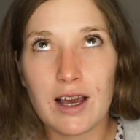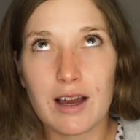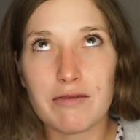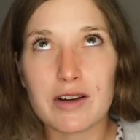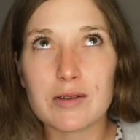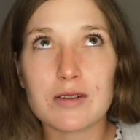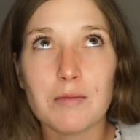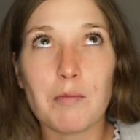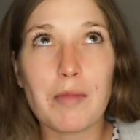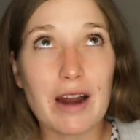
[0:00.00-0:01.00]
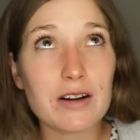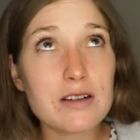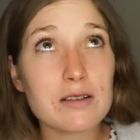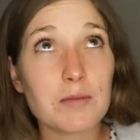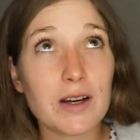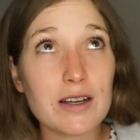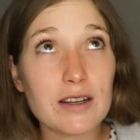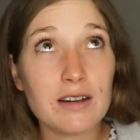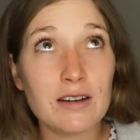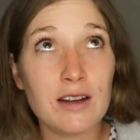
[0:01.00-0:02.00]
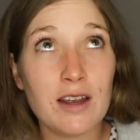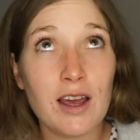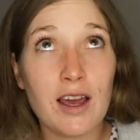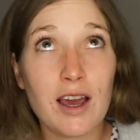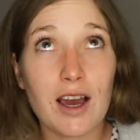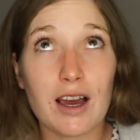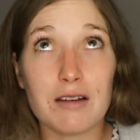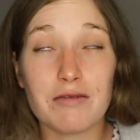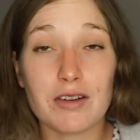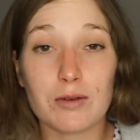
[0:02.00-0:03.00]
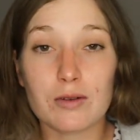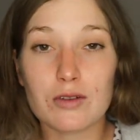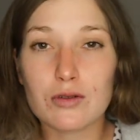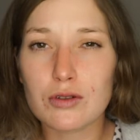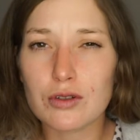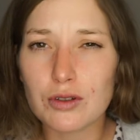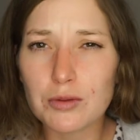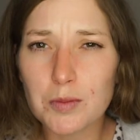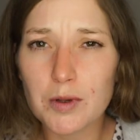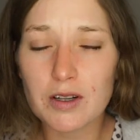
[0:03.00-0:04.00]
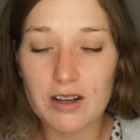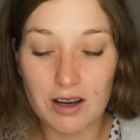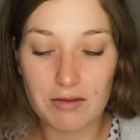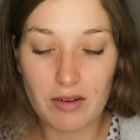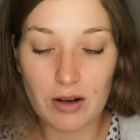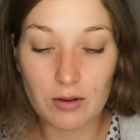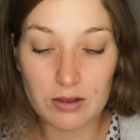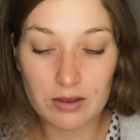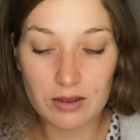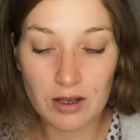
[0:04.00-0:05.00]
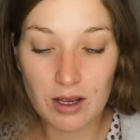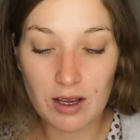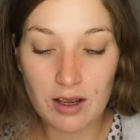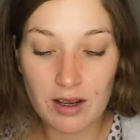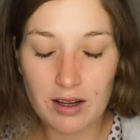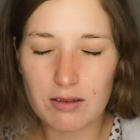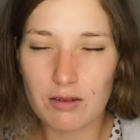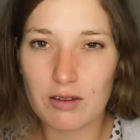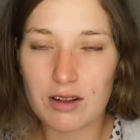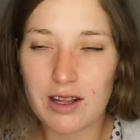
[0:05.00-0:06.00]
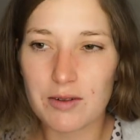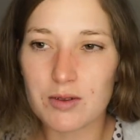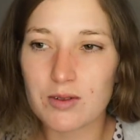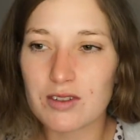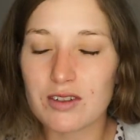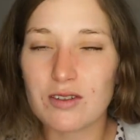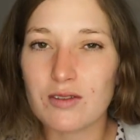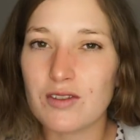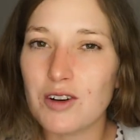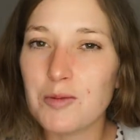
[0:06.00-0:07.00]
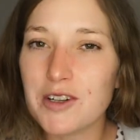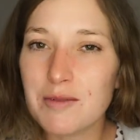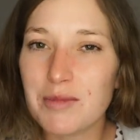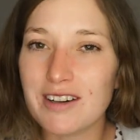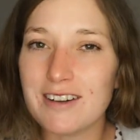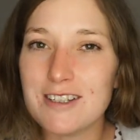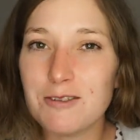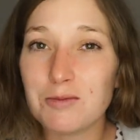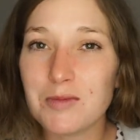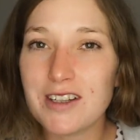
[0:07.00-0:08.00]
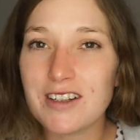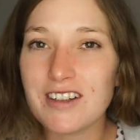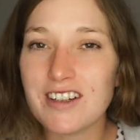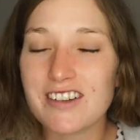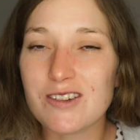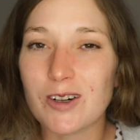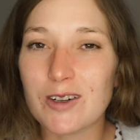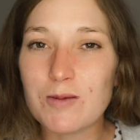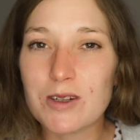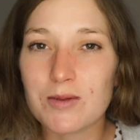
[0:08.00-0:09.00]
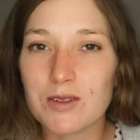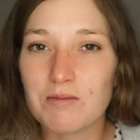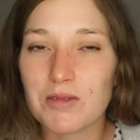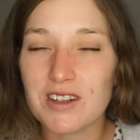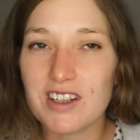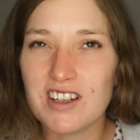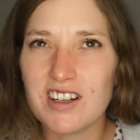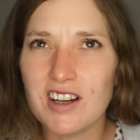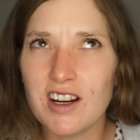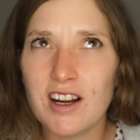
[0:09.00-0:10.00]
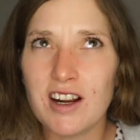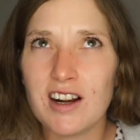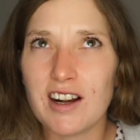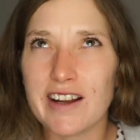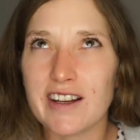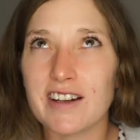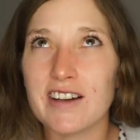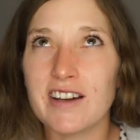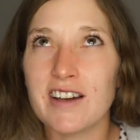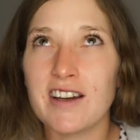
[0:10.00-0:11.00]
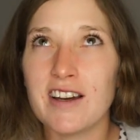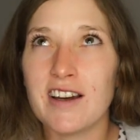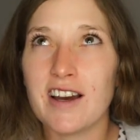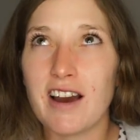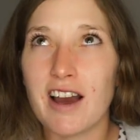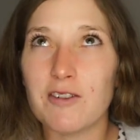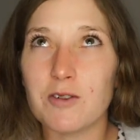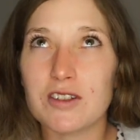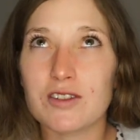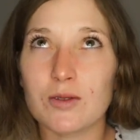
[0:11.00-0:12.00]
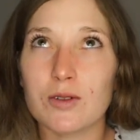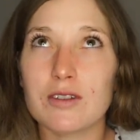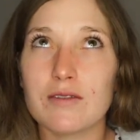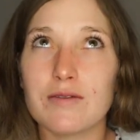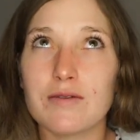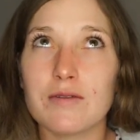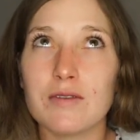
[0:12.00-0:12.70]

I felt embarrassed by it. I felt stupid. I felt there was also nobody believed me as well, which was pretty, like, I was sort of,